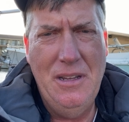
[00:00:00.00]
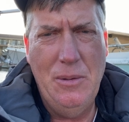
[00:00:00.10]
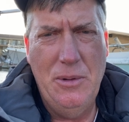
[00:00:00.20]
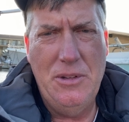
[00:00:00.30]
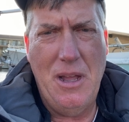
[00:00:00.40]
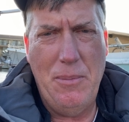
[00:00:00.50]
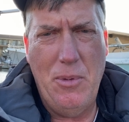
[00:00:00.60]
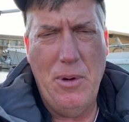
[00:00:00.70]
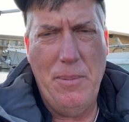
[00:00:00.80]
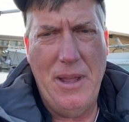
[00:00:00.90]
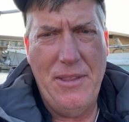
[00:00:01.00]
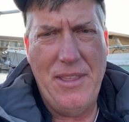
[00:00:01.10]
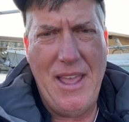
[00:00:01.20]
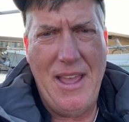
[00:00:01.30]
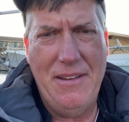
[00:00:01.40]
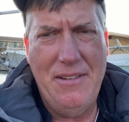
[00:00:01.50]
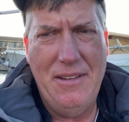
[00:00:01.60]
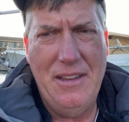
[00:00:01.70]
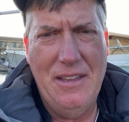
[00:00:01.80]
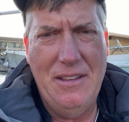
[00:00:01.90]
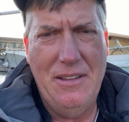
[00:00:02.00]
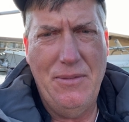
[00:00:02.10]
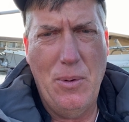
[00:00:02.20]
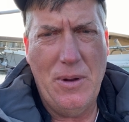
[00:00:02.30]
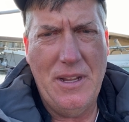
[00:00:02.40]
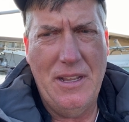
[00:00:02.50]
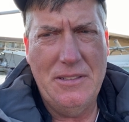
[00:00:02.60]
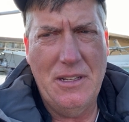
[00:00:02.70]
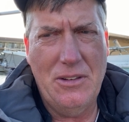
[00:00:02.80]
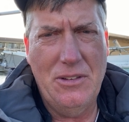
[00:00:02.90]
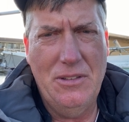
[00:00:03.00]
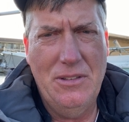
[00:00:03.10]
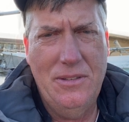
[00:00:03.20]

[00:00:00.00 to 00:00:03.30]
We'll talk more about that in the forecast section.